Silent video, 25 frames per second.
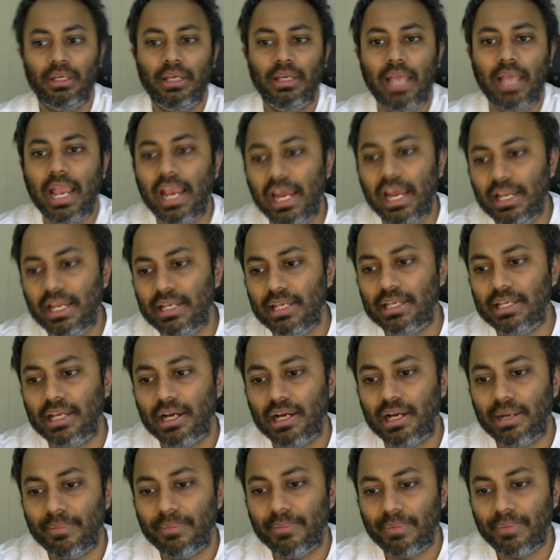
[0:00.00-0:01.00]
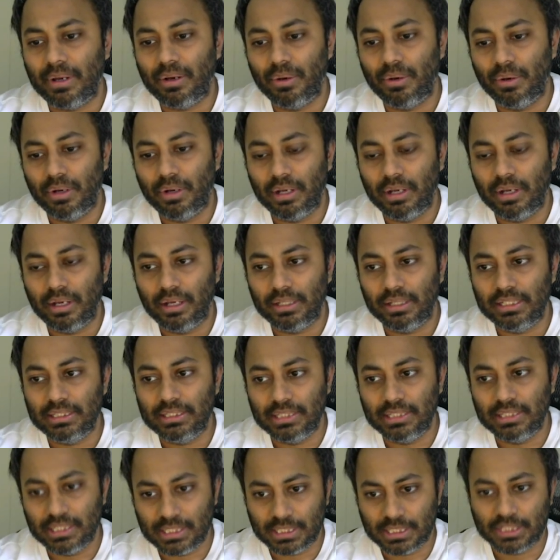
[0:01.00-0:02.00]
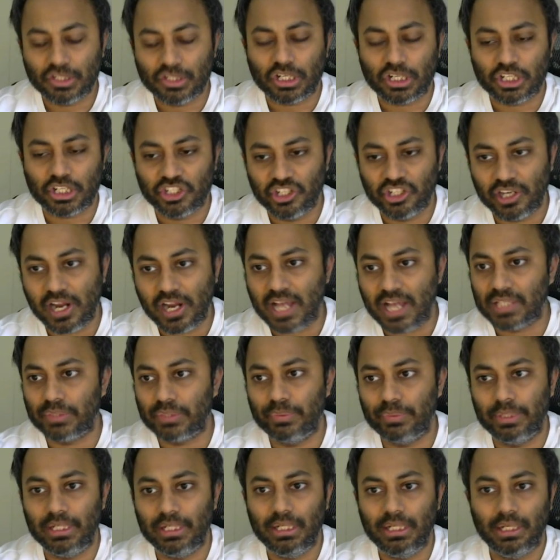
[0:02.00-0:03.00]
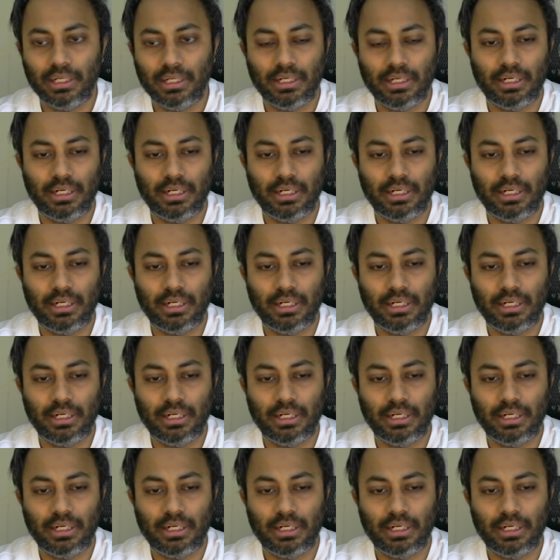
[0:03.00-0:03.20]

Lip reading: Again, in this structure as well,